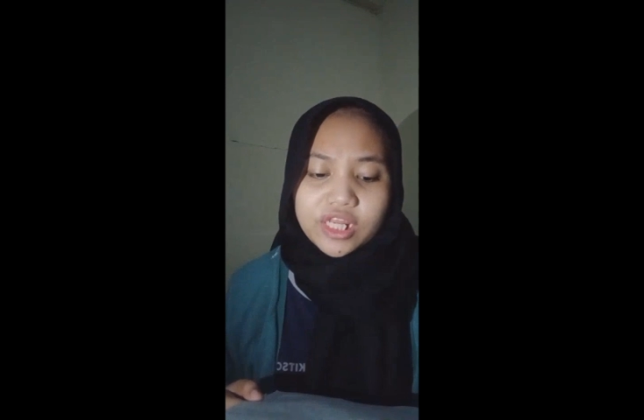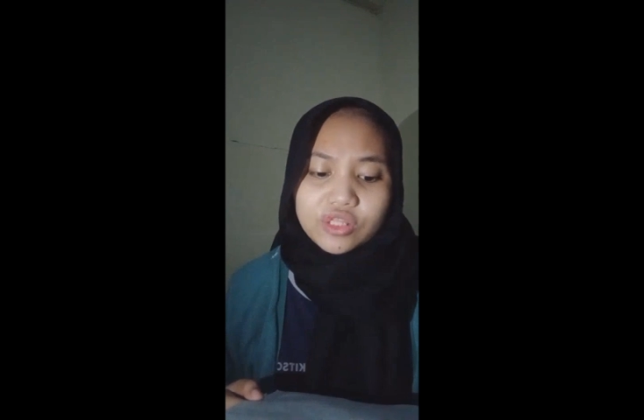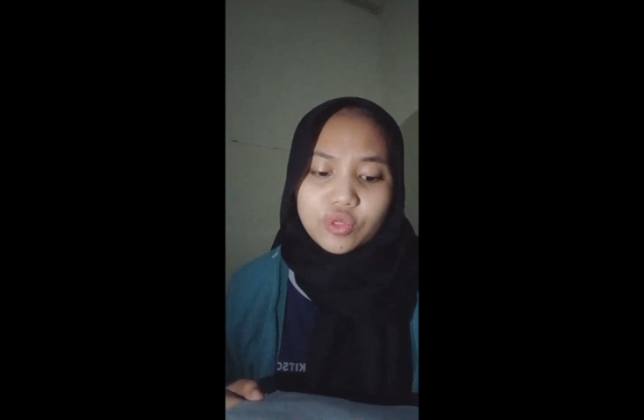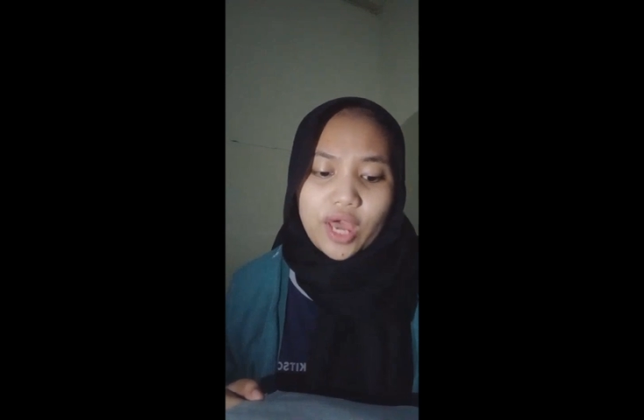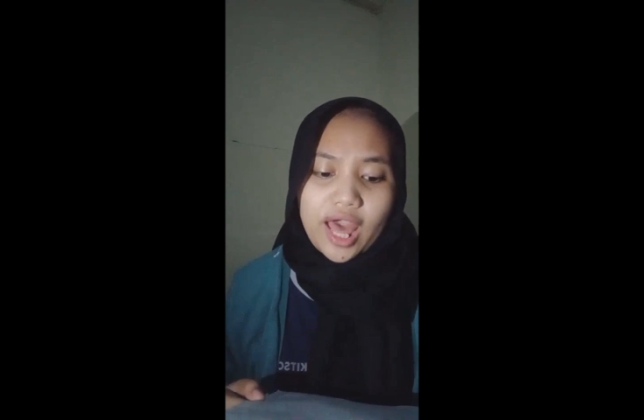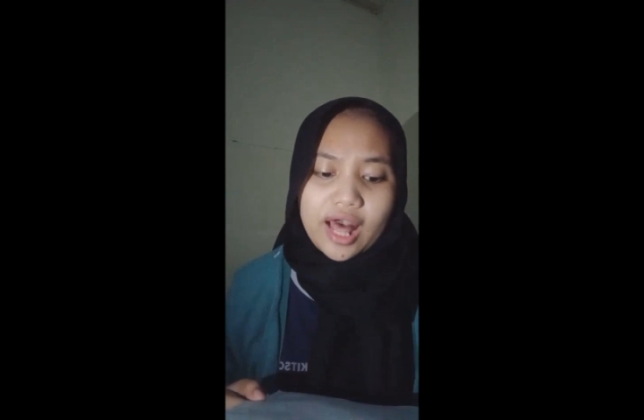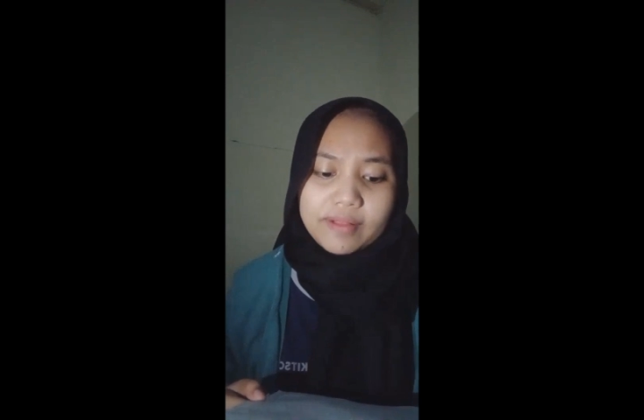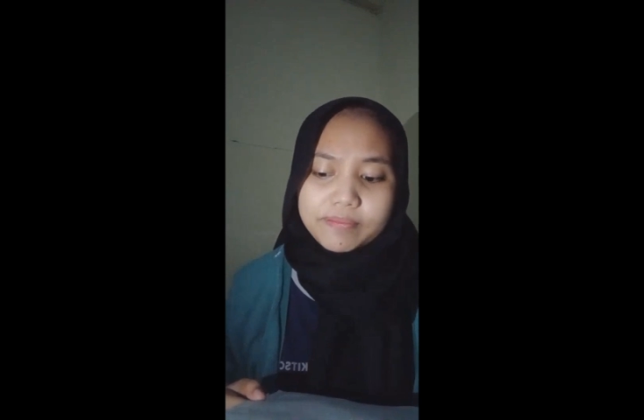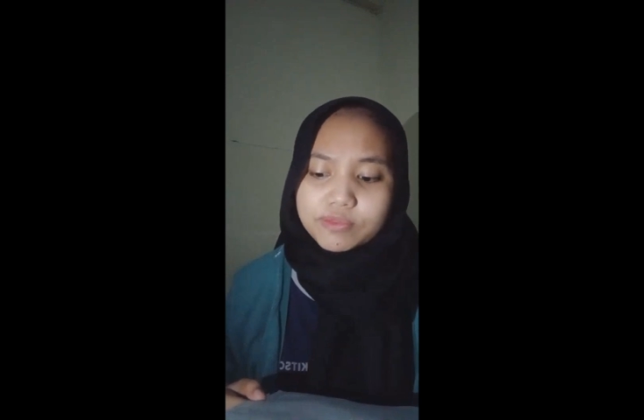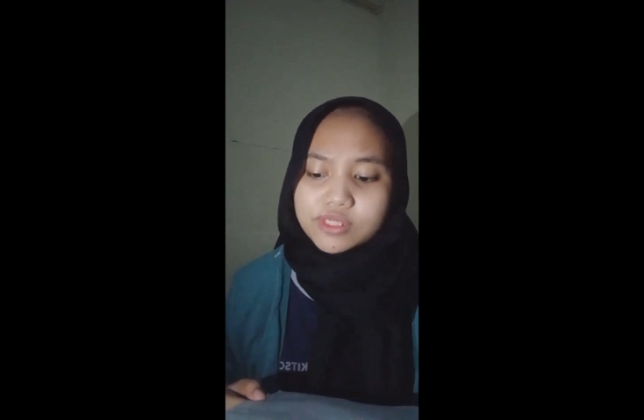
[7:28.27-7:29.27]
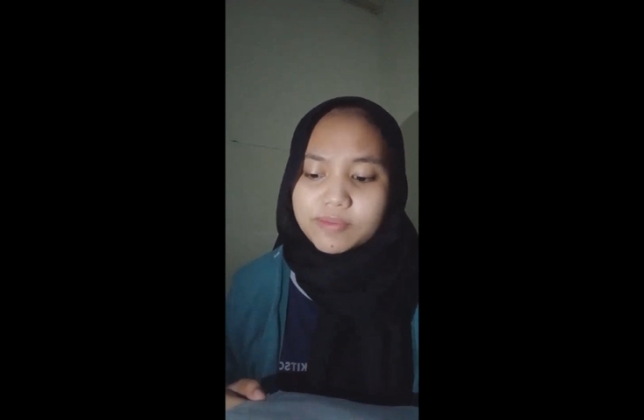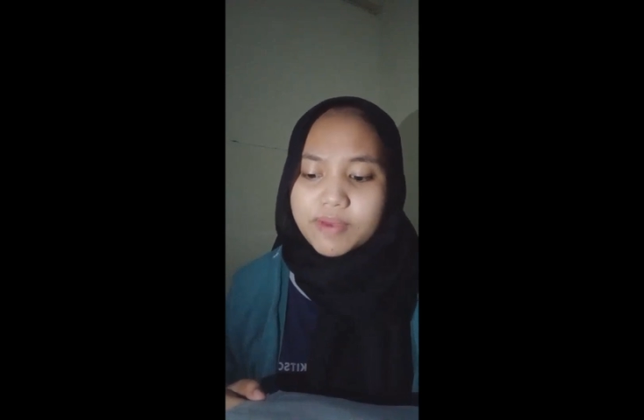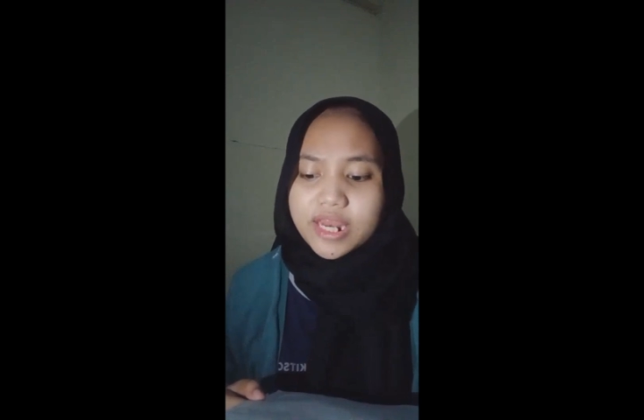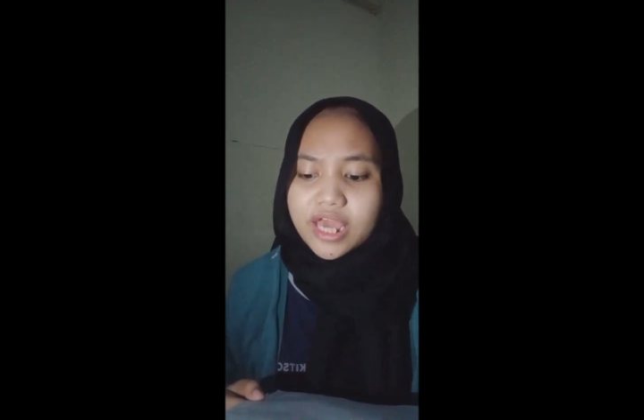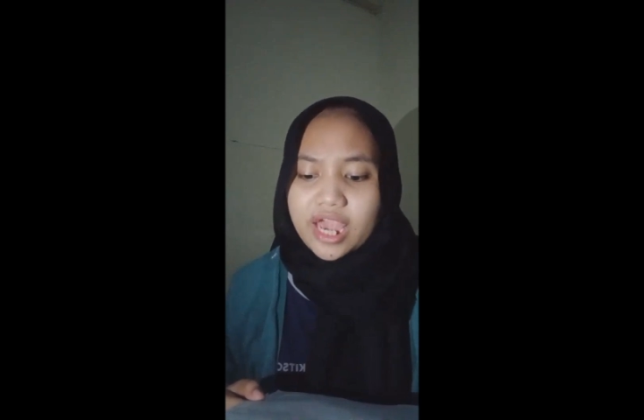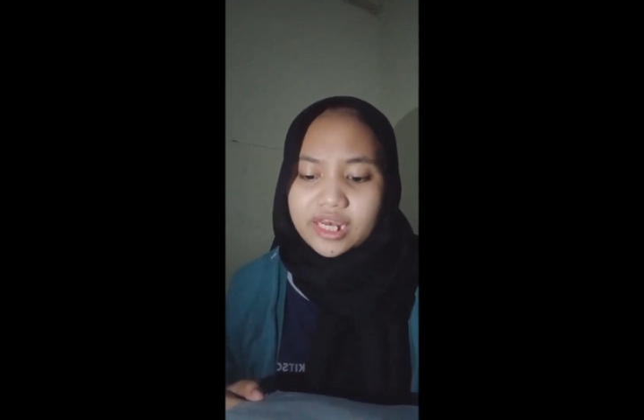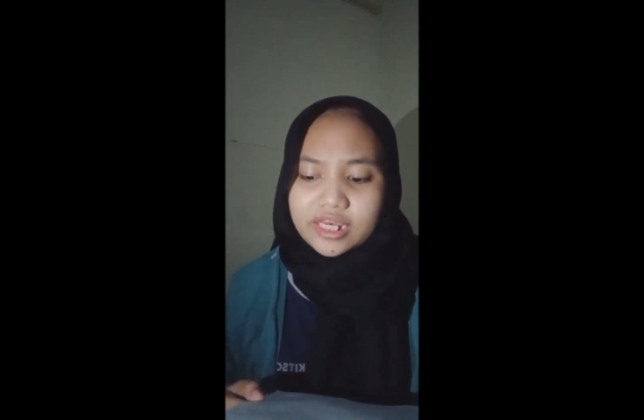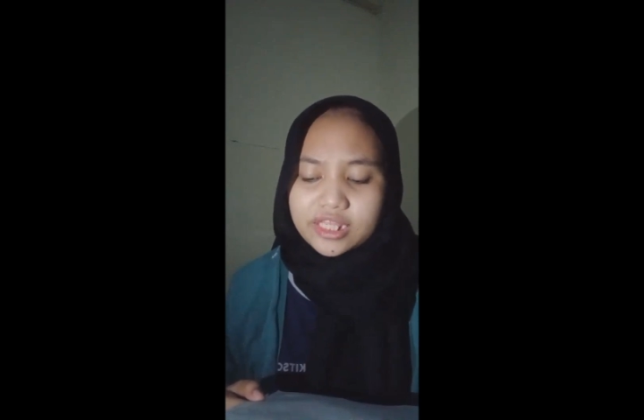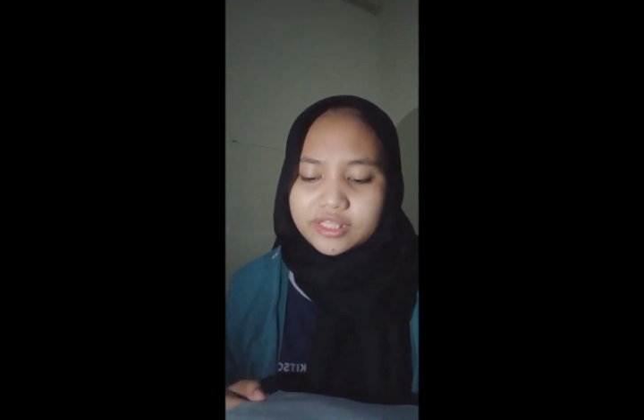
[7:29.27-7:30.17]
to help somebody I need,